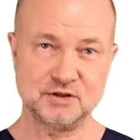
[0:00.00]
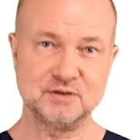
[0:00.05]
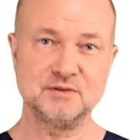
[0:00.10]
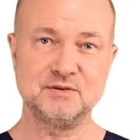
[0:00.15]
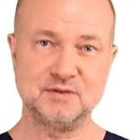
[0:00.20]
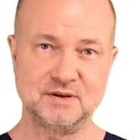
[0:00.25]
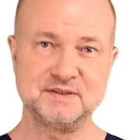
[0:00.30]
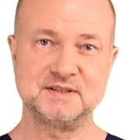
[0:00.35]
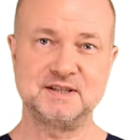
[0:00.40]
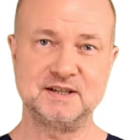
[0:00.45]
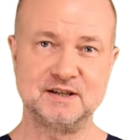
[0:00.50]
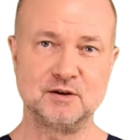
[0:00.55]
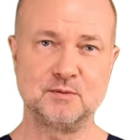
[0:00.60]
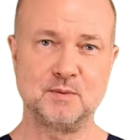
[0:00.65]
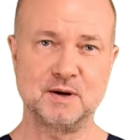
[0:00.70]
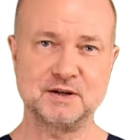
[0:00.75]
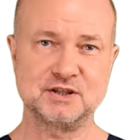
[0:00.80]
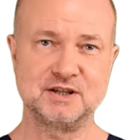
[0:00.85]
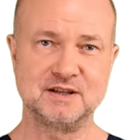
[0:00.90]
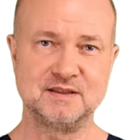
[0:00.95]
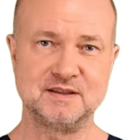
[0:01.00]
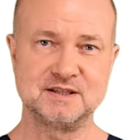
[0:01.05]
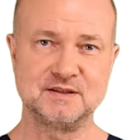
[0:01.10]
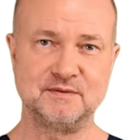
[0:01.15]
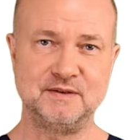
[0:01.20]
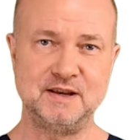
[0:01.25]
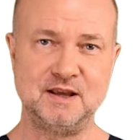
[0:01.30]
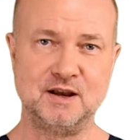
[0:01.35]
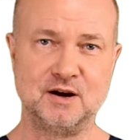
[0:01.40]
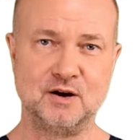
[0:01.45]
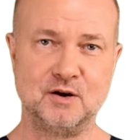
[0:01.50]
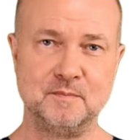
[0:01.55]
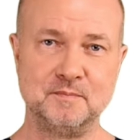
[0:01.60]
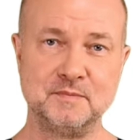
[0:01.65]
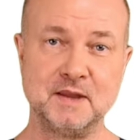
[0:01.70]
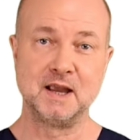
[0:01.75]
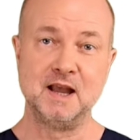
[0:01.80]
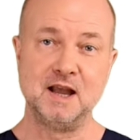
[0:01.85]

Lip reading: should consider watching this video.